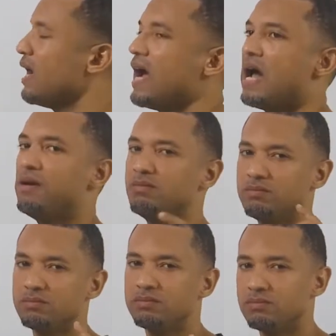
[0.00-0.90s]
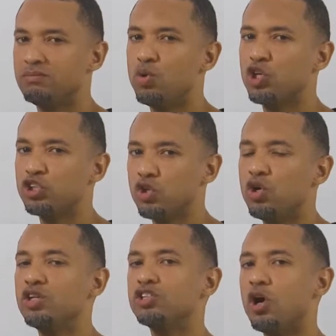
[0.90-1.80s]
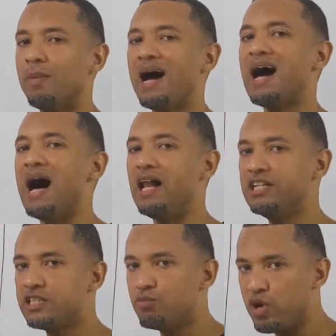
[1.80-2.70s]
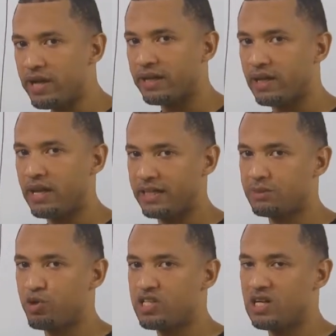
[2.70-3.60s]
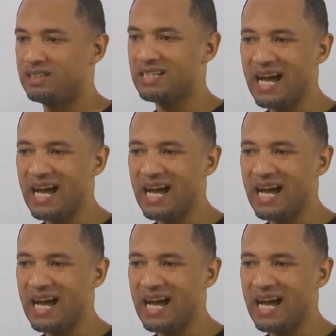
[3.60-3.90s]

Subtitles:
and more so some algebraic expressions.